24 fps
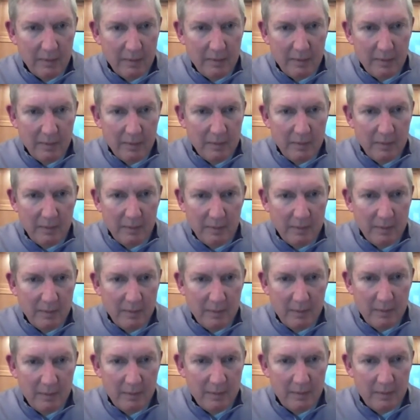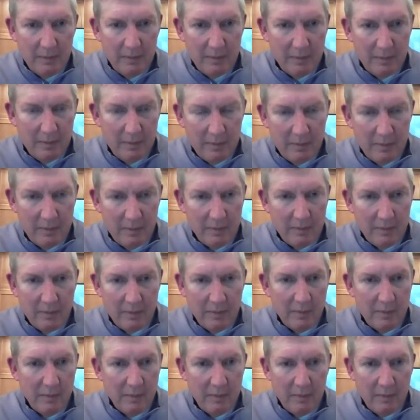
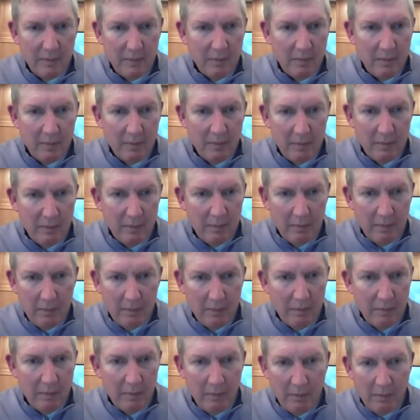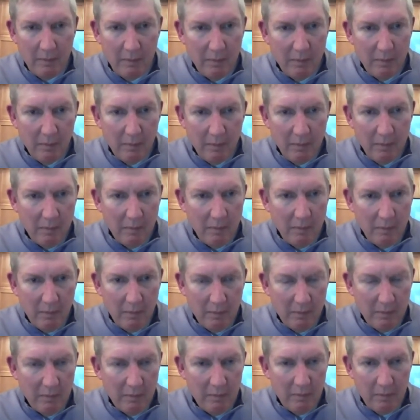
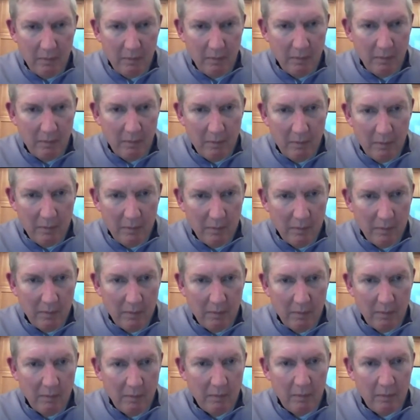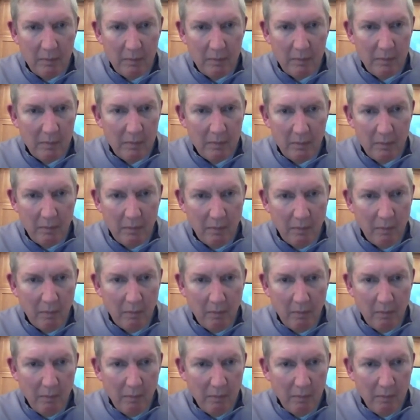
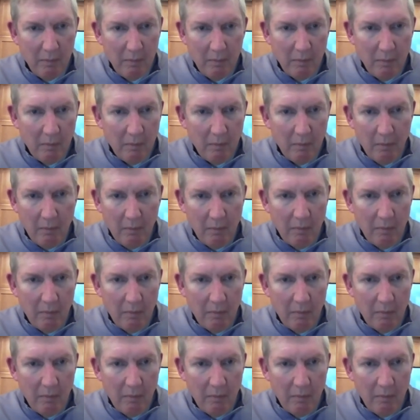The person shown says nothing.